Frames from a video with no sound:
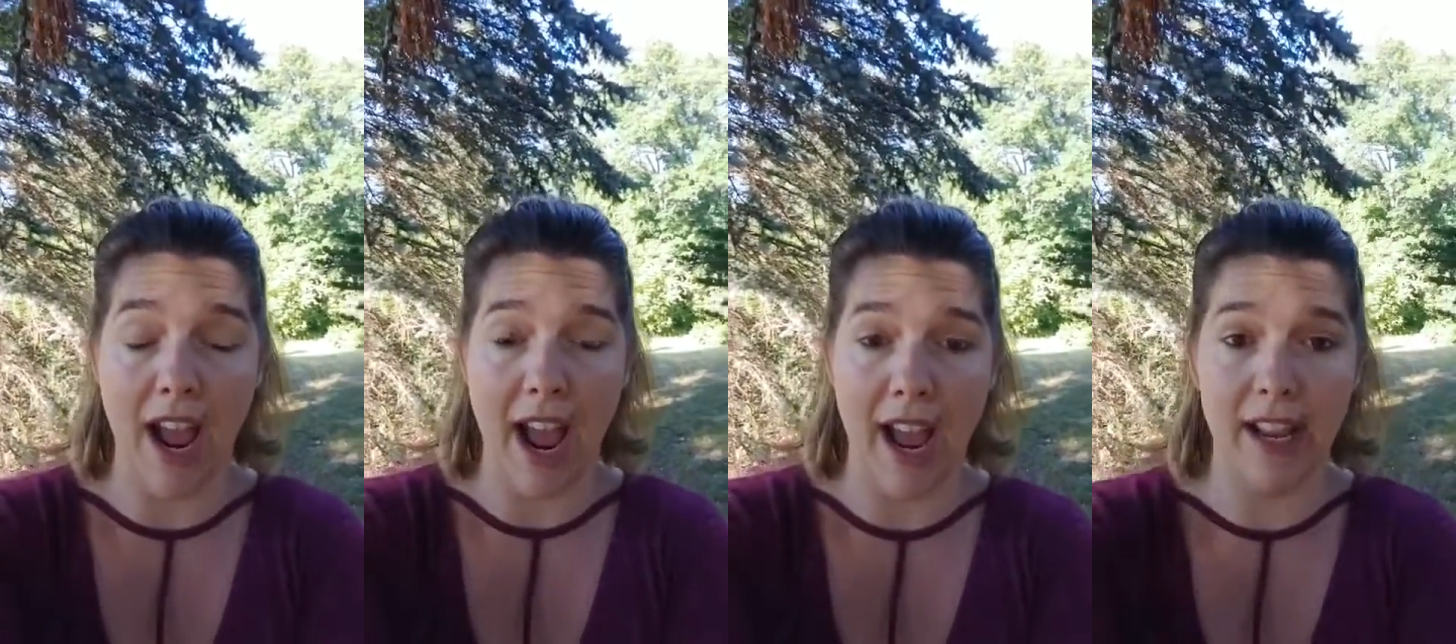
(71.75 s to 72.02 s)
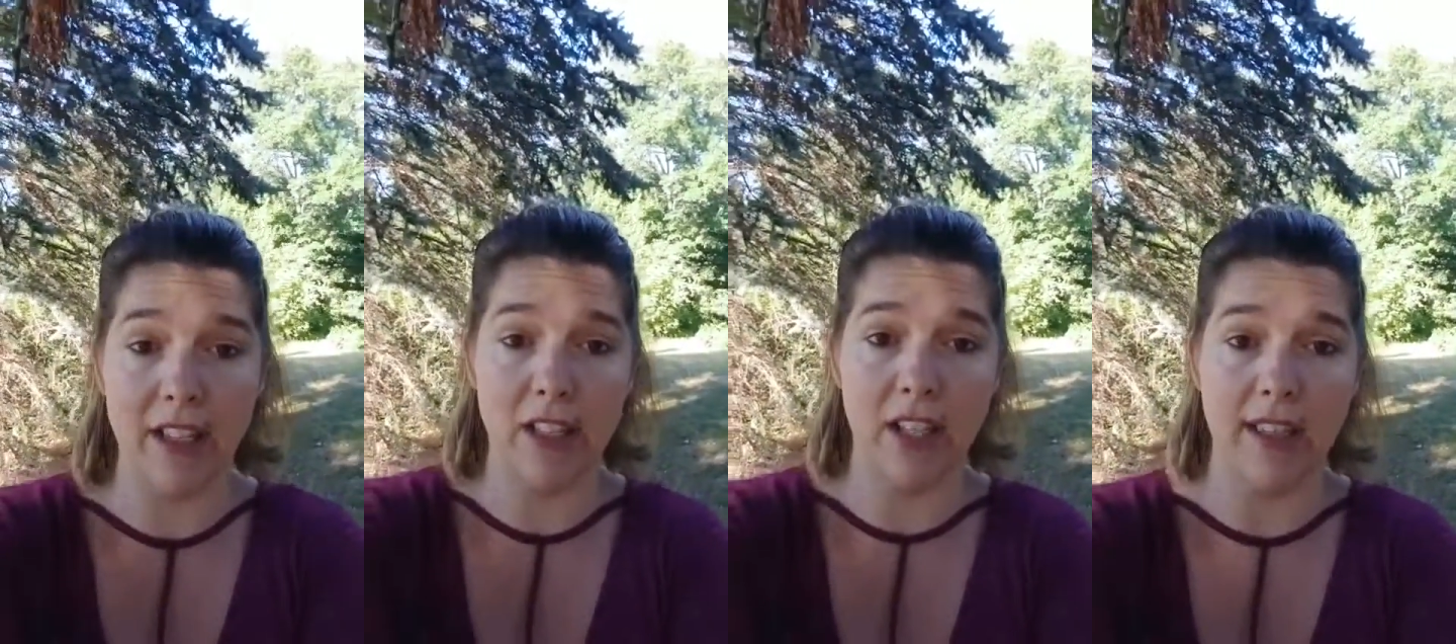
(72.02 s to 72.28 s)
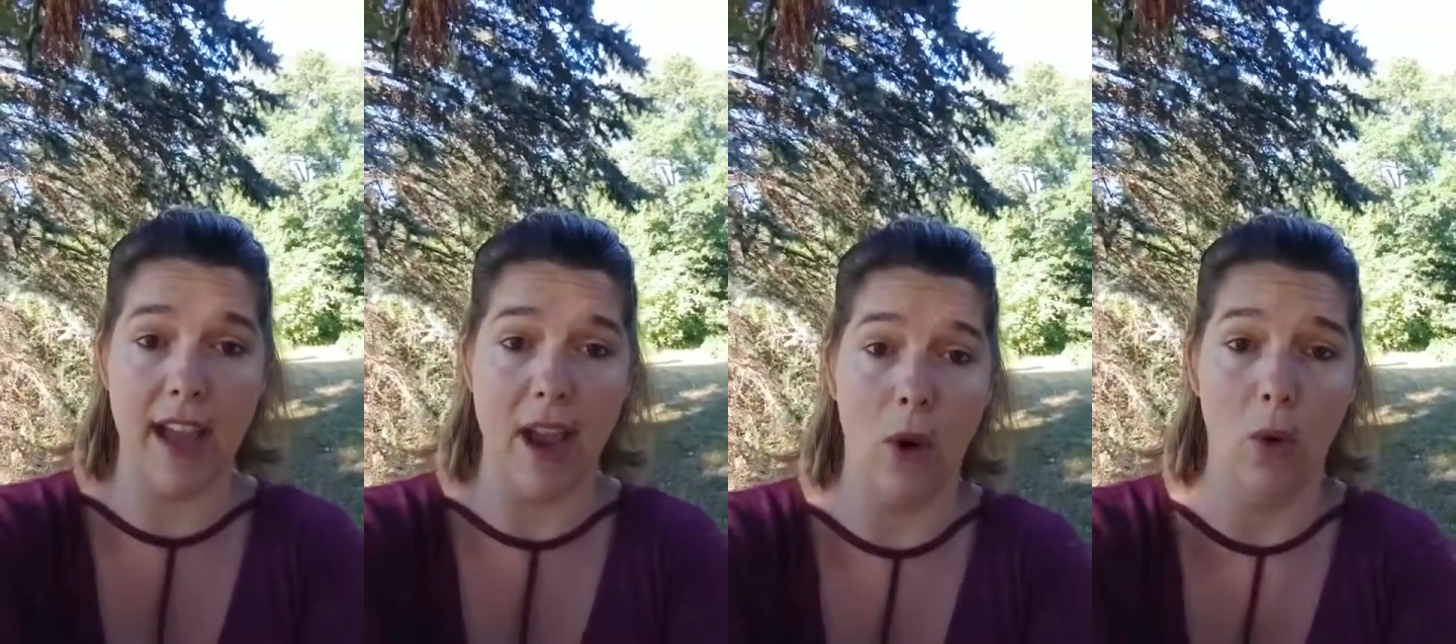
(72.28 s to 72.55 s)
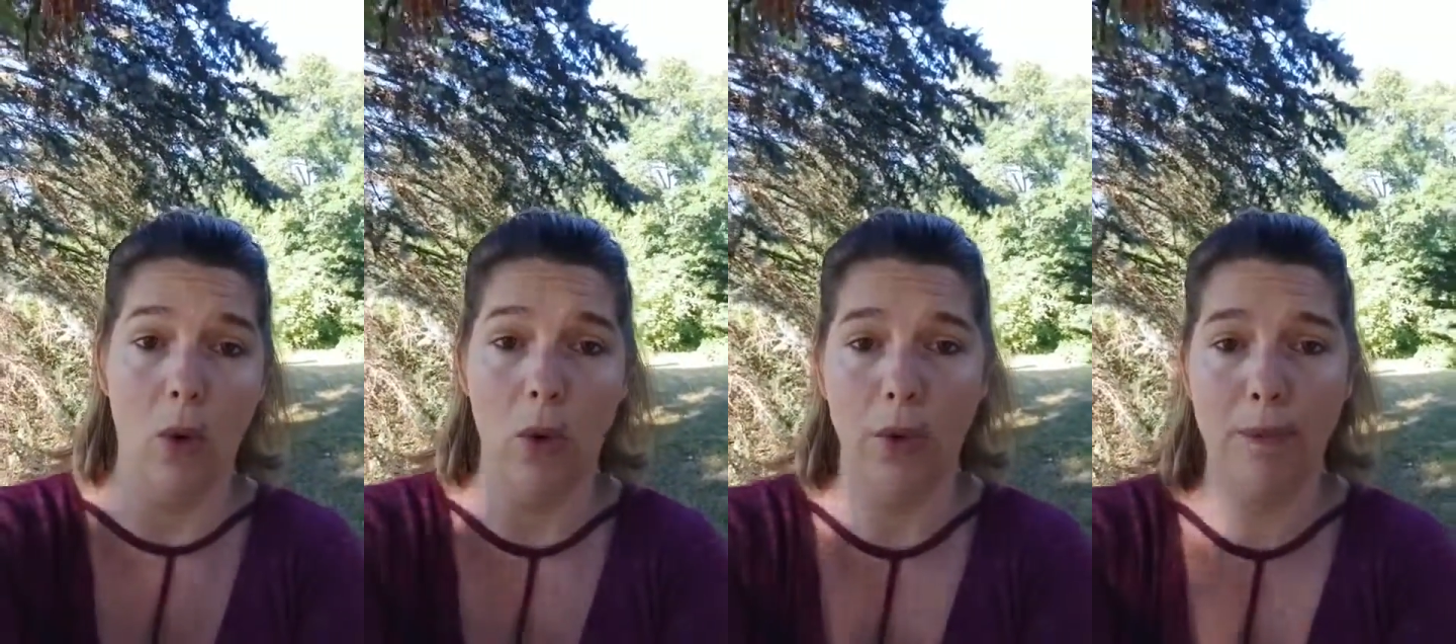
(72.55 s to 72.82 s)
onto that
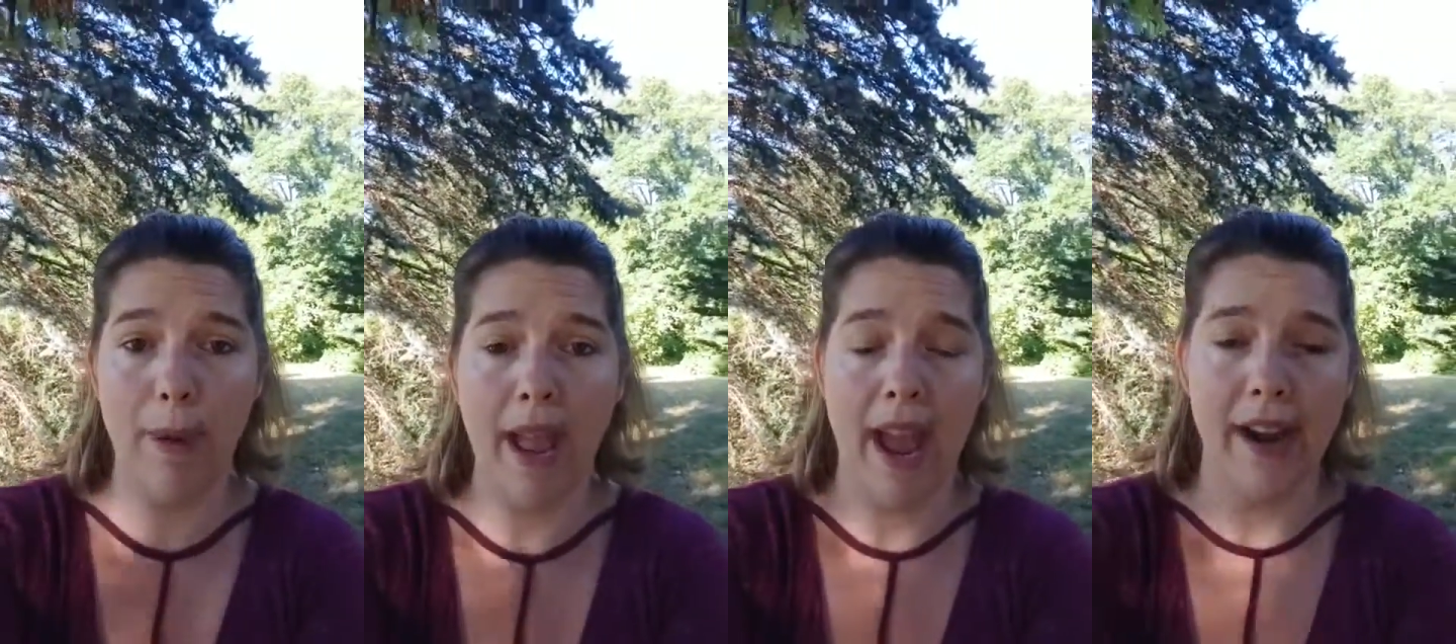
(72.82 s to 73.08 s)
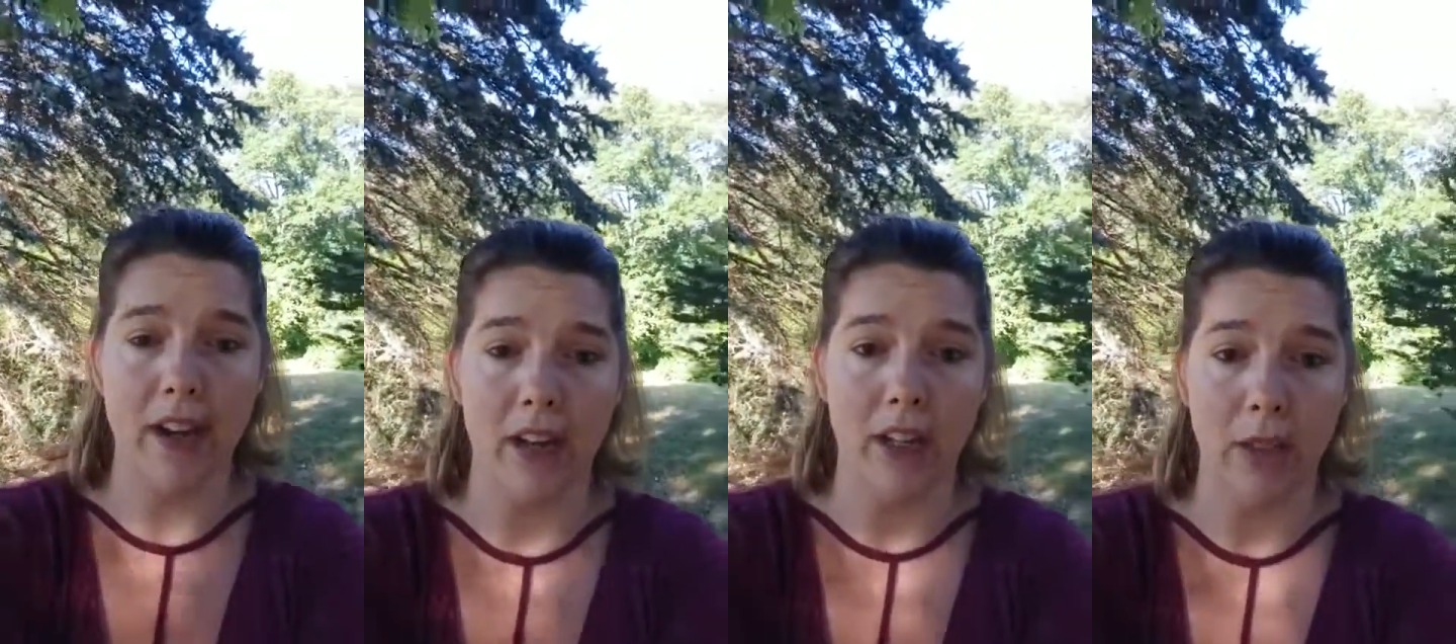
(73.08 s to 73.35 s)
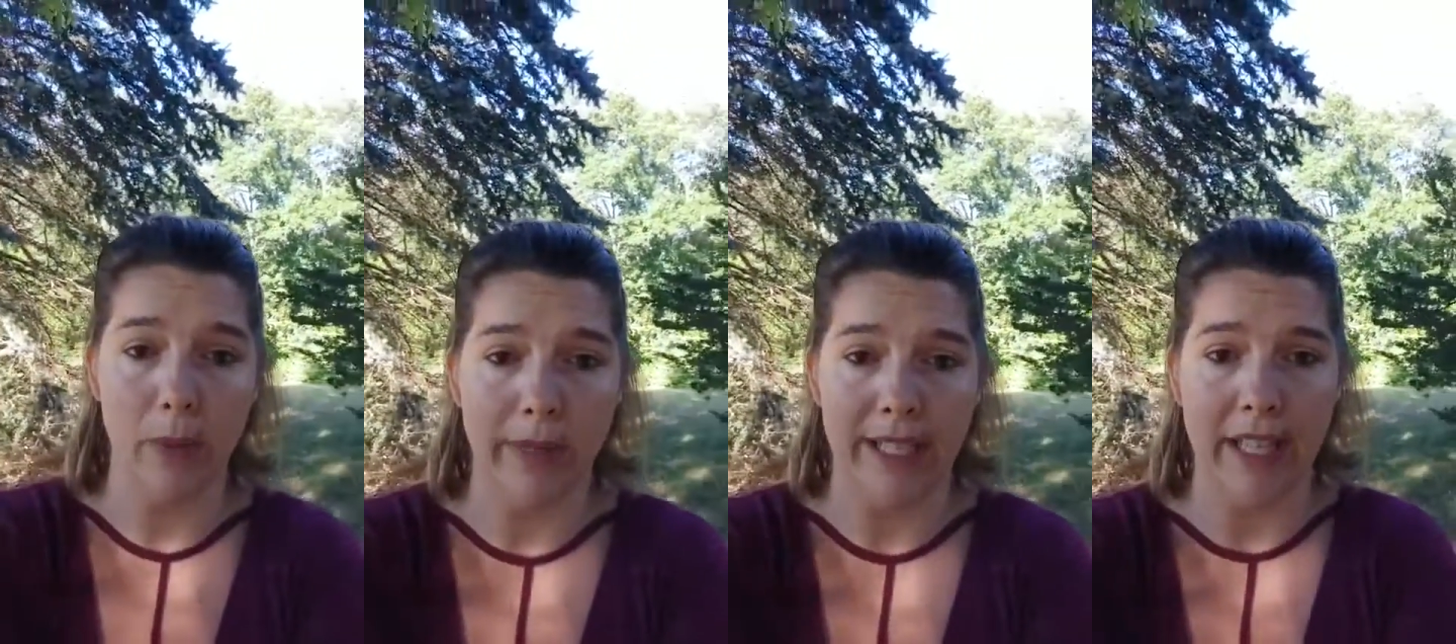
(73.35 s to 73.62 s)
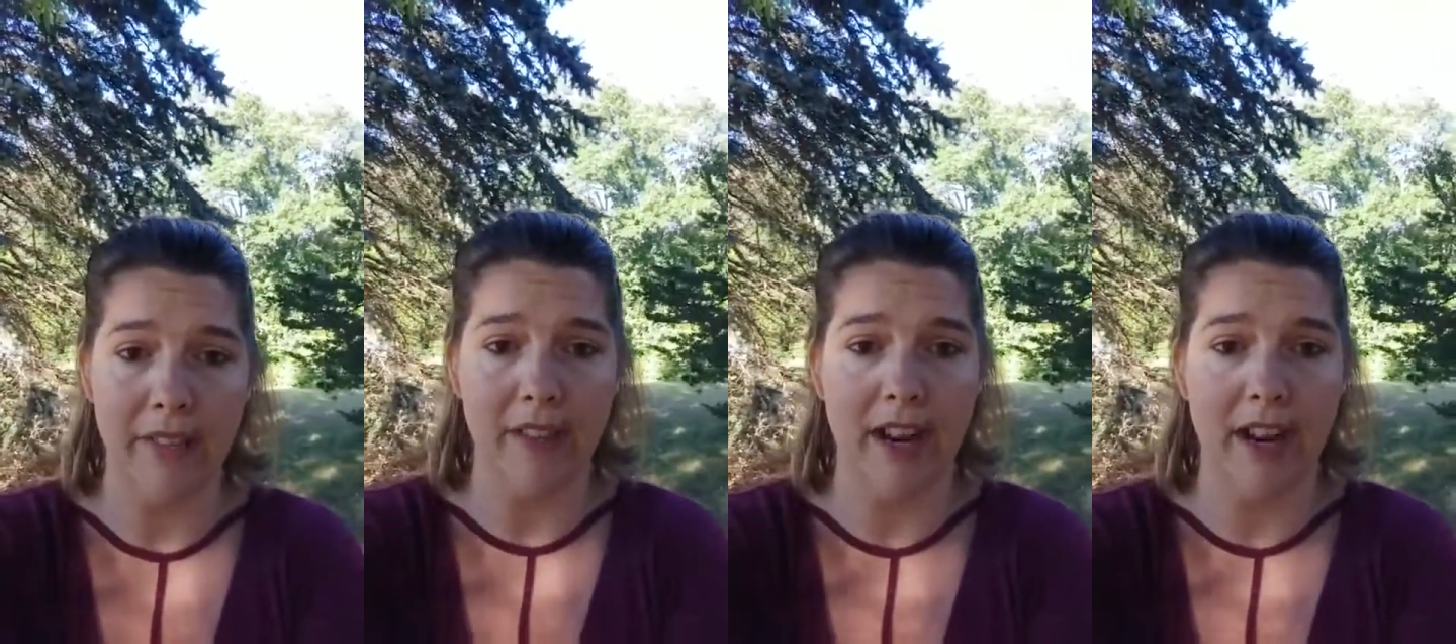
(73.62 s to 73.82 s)
old pattern and we give